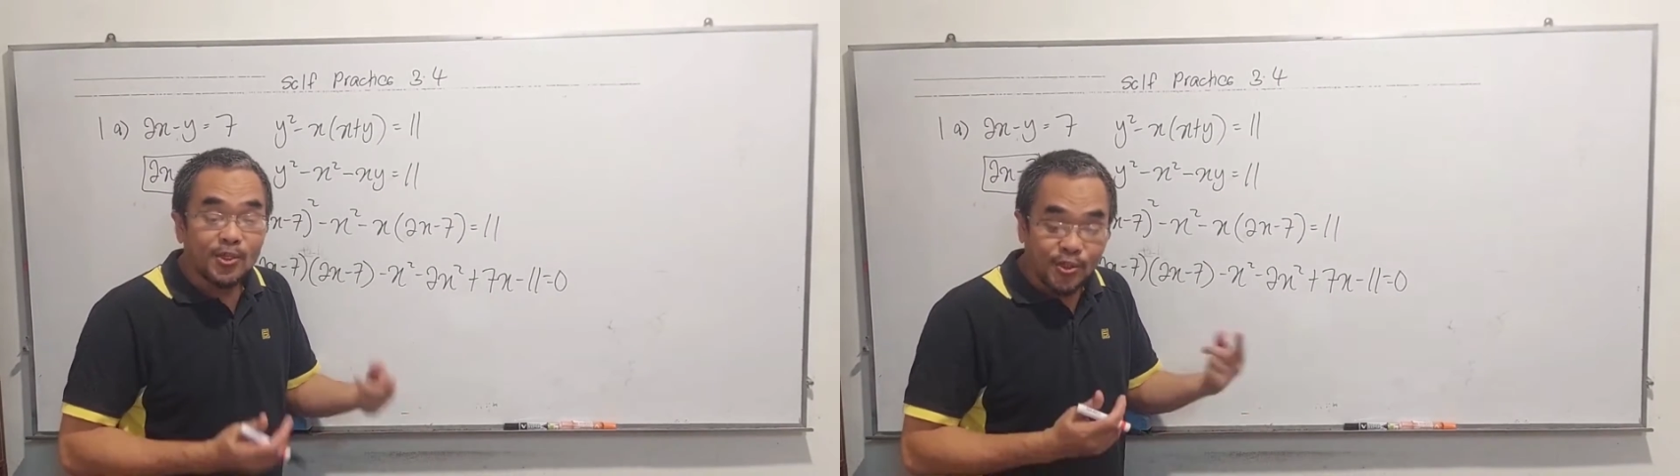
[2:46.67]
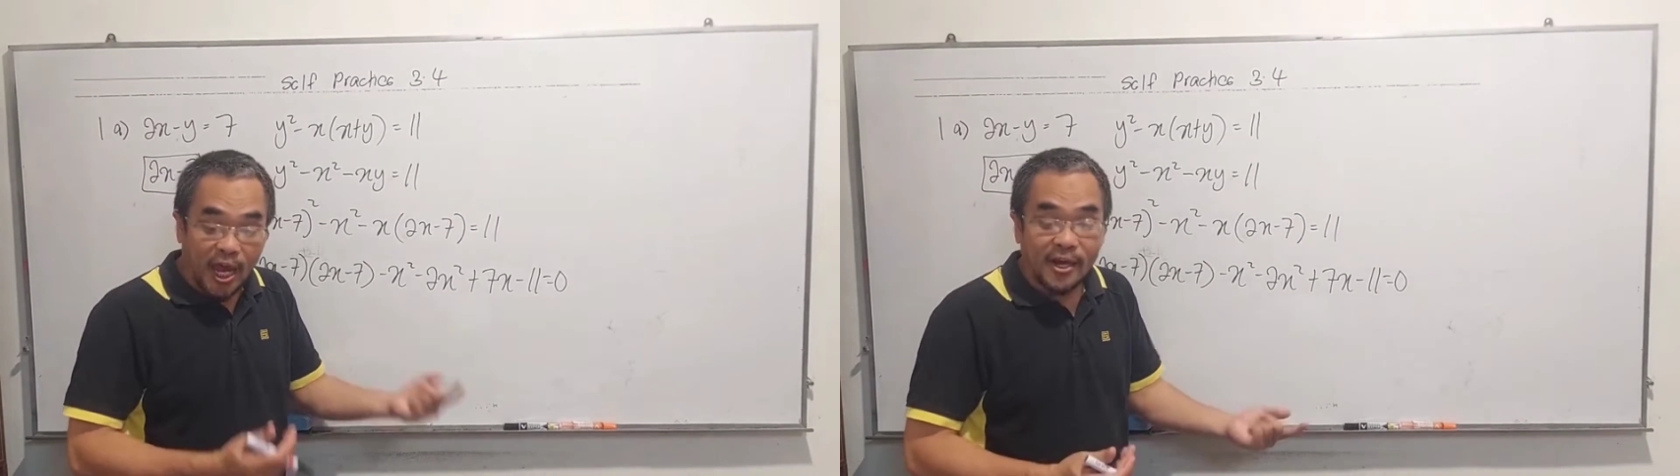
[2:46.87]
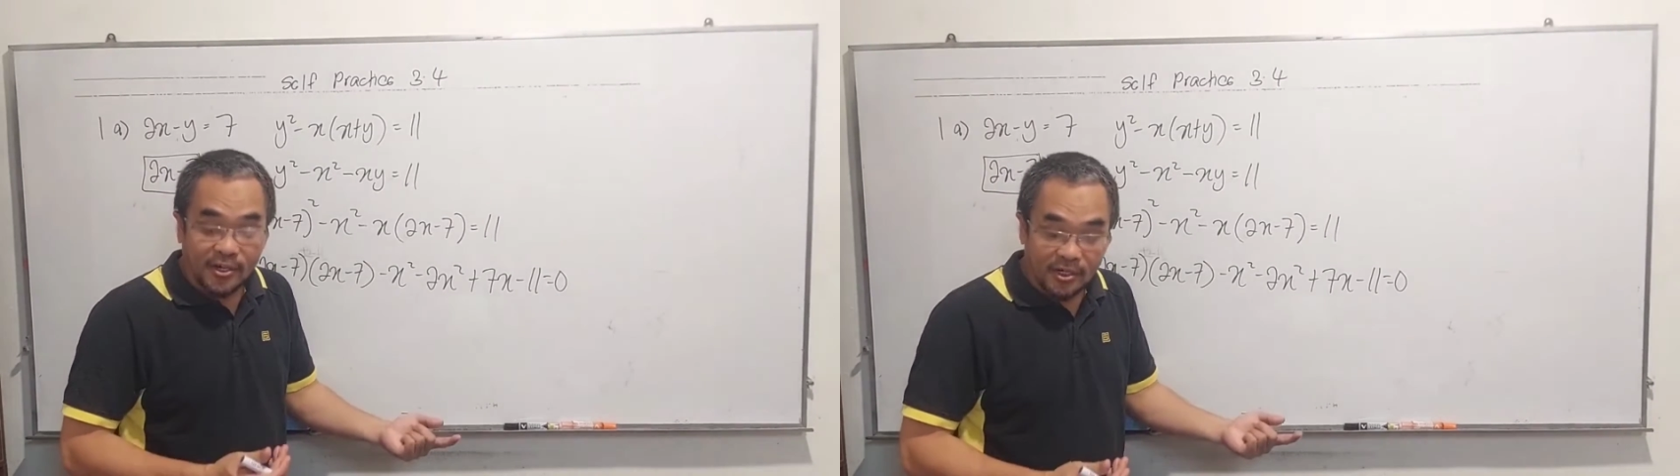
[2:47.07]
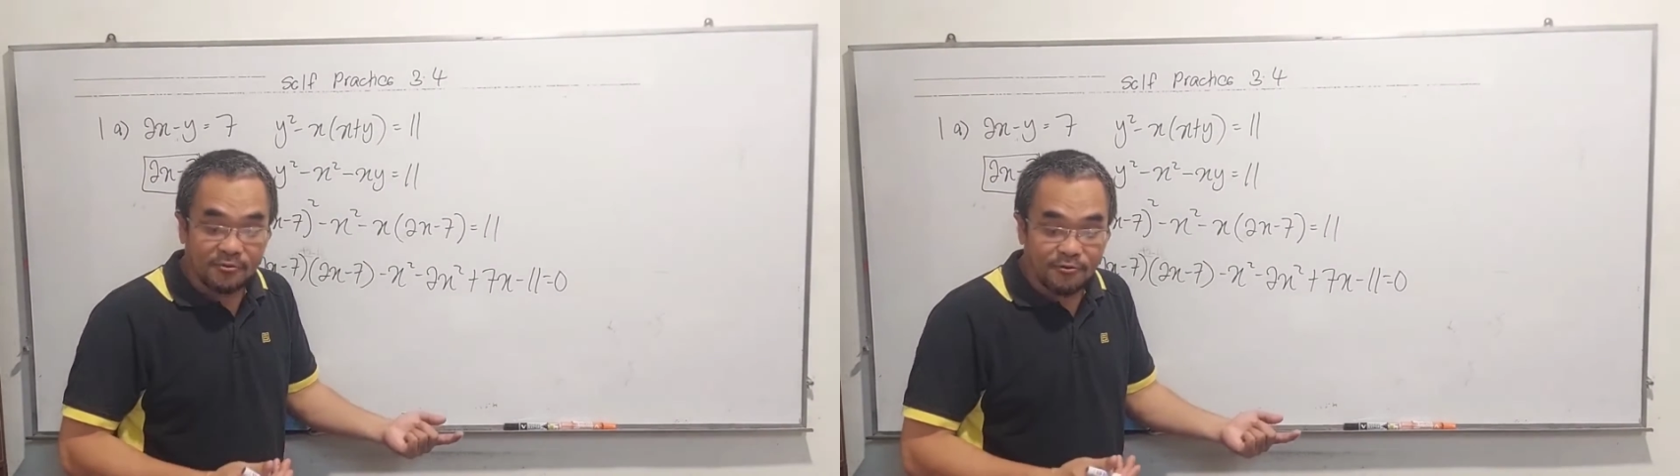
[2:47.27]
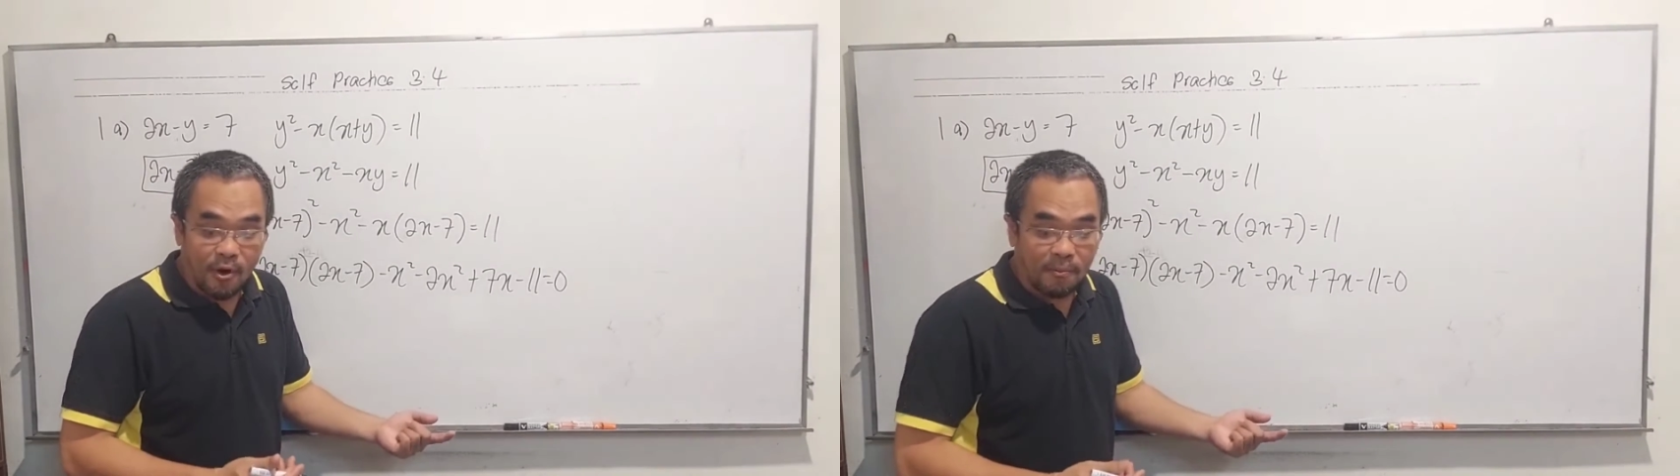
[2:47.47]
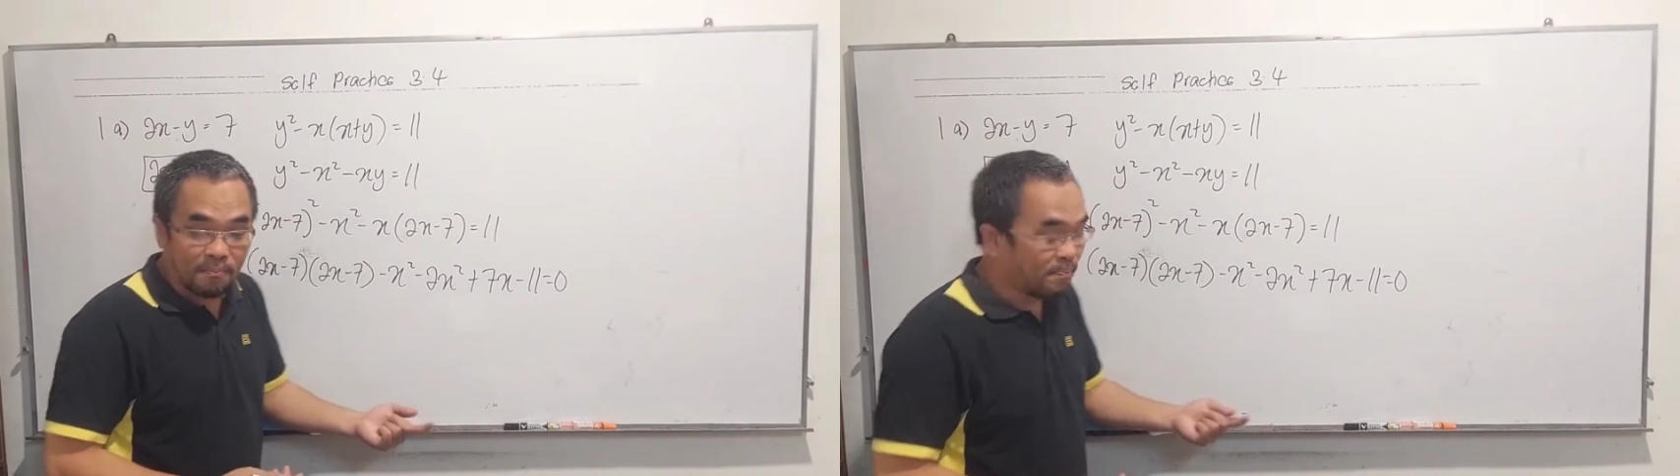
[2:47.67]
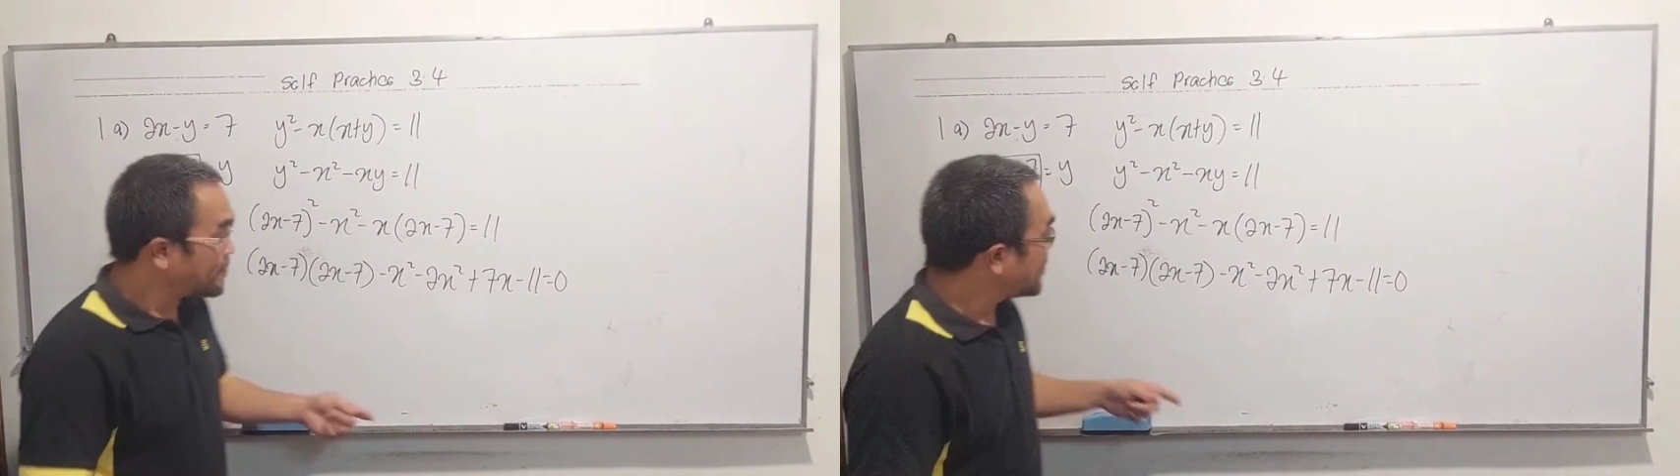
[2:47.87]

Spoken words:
general form.